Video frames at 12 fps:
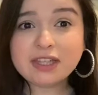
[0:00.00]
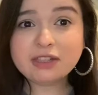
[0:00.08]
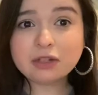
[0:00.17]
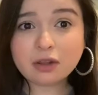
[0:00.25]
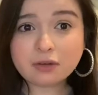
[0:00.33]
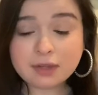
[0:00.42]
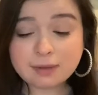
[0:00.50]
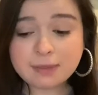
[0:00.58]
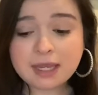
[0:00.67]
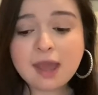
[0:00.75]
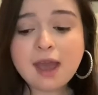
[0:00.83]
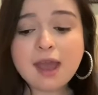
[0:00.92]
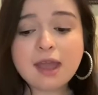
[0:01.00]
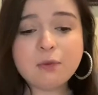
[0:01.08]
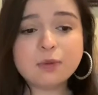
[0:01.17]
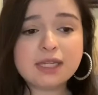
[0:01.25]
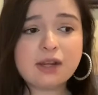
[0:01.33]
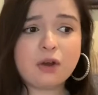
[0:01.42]
taller than me, it
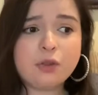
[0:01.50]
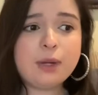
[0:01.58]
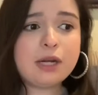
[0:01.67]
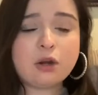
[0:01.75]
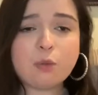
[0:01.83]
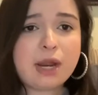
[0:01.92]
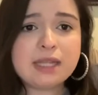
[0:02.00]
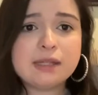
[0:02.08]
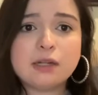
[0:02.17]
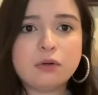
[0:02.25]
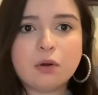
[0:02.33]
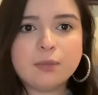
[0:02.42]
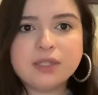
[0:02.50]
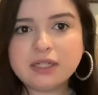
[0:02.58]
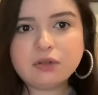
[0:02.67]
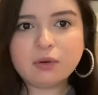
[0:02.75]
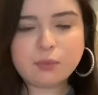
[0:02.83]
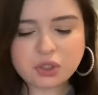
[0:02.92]
was like all the way to her waist, like an almost
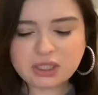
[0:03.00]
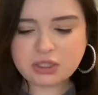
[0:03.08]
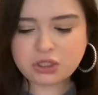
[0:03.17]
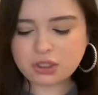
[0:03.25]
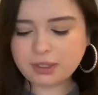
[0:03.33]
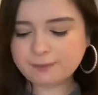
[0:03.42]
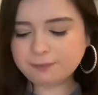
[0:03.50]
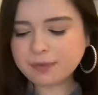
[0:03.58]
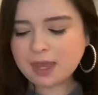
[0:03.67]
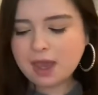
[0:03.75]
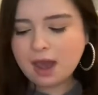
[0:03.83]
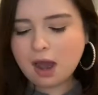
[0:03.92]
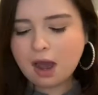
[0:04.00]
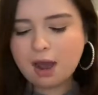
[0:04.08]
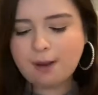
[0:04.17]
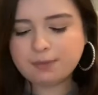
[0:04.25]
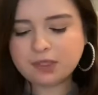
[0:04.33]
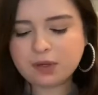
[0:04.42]
like a normal t-shirt.
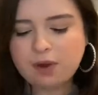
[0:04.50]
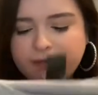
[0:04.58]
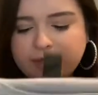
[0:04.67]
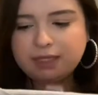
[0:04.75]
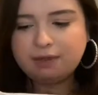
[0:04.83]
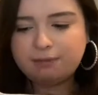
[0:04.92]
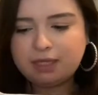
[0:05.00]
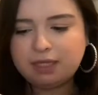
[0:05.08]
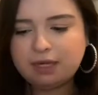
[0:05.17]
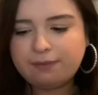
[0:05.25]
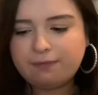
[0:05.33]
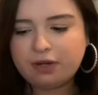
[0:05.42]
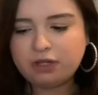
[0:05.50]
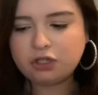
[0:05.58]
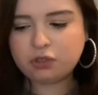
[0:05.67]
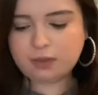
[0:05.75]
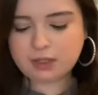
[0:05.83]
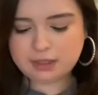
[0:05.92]
So obviously on me, that I'm very
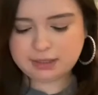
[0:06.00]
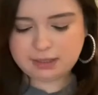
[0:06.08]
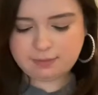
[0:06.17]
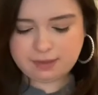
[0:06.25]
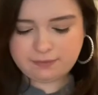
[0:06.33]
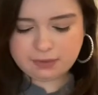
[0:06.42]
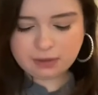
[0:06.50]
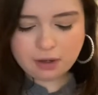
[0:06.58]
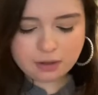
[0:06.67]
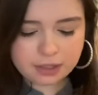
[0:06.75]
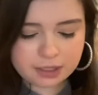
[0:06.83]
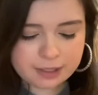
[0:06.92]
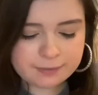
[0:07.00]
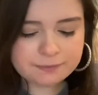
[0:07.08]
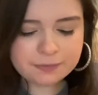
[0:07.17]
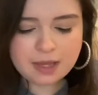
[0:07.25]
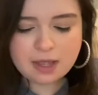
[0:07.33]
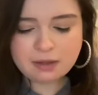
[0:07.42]
short, it's gonna be even longer.
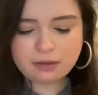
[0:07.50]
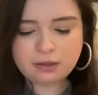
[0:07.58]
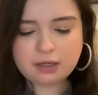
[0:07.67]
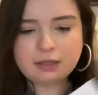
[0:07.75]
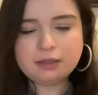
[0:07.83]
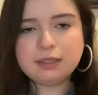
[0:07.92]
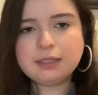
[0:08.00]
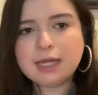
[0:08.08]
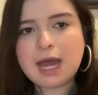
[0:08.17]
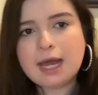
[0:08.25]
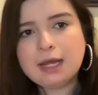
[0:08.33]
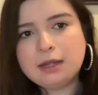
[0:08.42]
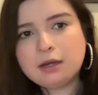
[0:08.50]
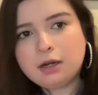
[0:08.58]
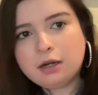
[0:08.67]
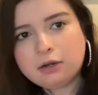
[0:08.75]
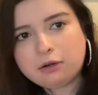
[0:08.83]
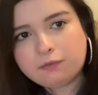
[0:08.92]
Look, here's the tag,
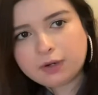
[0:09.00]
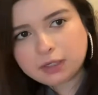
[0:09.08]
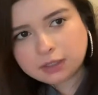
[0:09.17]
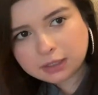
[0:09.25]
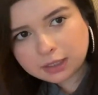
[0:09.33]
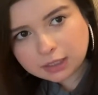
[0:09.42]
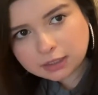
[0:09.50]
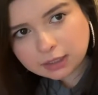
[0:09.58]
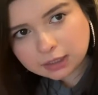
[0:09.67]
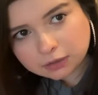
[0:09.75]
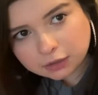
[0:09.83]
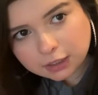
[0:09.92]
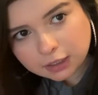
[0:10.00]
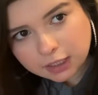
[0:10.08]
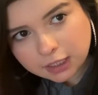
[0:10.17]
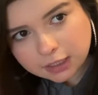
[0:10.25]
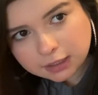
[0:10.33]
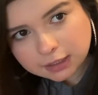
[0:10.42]
Her Universe, in case you guys are
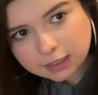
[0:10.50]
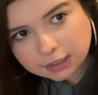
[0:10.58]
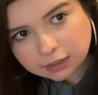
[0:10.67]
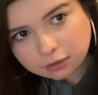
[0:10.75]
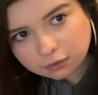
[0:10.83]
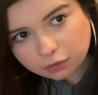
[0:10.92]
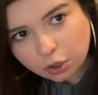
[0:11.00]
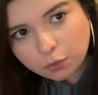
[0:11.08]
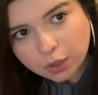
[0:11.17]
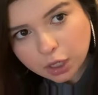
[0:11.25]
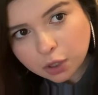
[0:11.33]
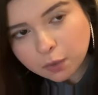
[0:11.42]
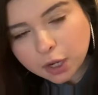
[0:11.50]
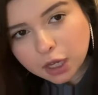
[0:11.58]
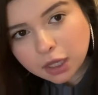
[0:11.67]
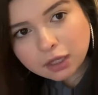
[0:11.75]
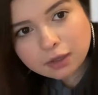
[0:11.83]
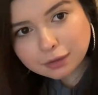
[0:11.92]
curious. That's their logo.
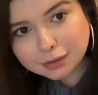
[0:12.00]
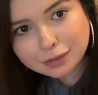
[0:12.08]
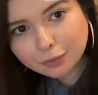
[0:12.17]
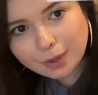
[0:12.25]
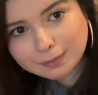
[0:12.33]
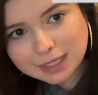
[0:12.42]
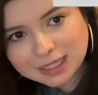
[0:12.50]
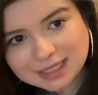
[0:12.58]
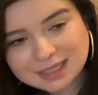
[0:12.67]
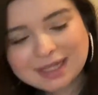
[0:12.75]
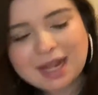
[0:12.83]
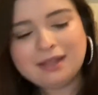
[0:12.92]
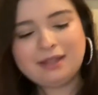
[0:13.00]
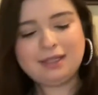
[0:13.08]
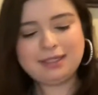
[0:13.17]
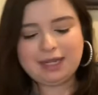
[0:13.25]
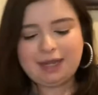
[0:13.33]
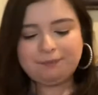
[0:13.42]
Their website is exactly
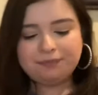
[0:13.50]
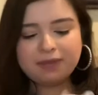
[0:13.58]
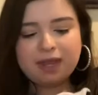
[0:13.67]
the same.